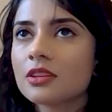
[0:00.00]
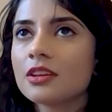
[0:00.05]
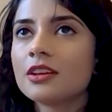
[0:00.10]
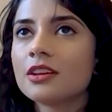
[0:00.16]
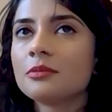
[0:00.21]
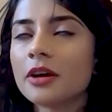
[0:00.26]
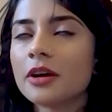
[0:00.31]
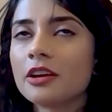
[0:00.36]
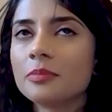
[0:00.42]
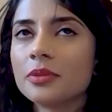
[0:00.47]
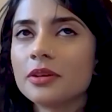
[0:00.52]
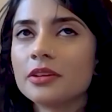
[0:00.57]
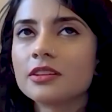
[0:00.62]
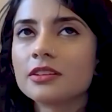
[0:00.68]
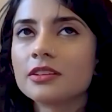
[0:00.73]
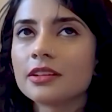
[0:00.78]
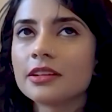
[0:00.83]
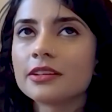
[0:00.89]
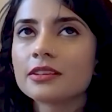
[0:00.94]
in my
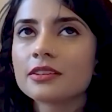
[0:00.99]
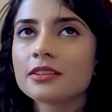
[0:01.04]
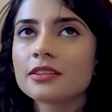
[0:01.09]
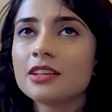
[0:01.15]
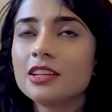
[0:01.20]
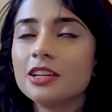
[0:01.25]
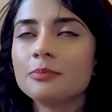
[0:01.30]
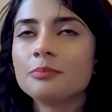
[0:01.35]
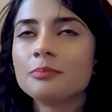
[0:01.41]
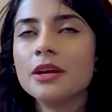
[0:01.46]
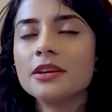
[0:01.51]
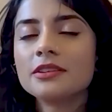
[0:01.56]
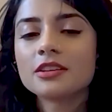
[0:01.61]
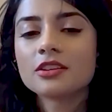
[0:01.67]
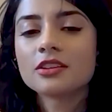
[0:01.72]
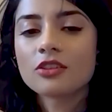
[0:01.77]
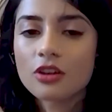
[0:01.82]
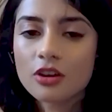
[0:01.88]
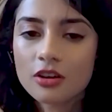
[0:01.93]
opinion, like keep
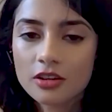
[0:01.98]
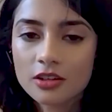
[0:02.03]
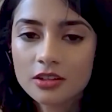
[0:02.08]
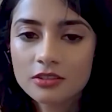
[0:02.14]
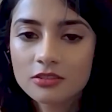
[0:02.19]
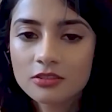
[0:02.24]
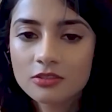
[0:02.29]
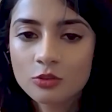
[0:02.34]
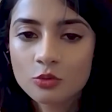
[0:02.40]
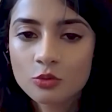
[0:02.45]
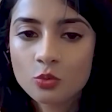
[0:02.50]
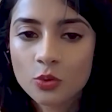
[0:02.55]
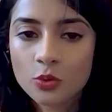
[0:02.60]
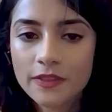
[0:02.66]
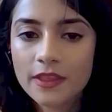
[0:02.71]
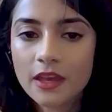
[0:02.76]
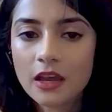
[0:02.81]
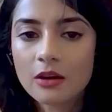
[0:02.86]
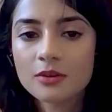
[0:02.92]
making art
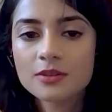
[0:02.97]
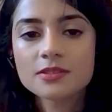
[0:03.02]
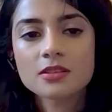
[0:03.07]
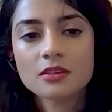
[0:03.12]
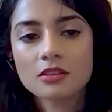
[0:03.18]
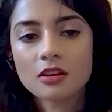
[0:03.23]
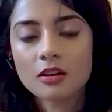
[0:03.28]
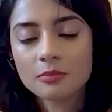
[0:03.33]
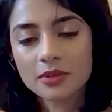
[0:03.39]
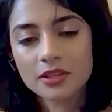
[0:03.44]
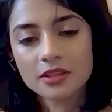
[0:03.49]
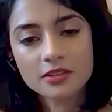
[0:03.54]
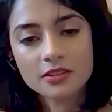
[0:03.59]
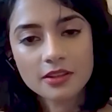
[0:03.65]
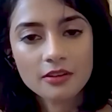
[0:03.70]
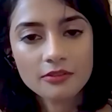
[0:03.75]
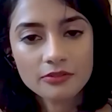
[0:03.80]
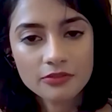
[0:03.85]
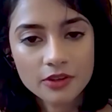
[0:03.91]
without succumbing to
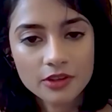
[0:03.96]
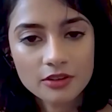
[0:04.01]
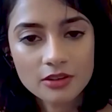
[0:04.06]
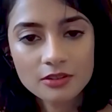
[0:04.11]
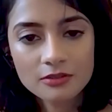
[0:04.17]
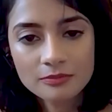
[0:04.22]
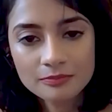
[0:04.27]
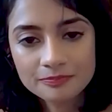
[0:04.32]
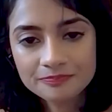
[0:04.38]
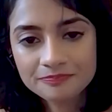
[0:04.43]
that fear.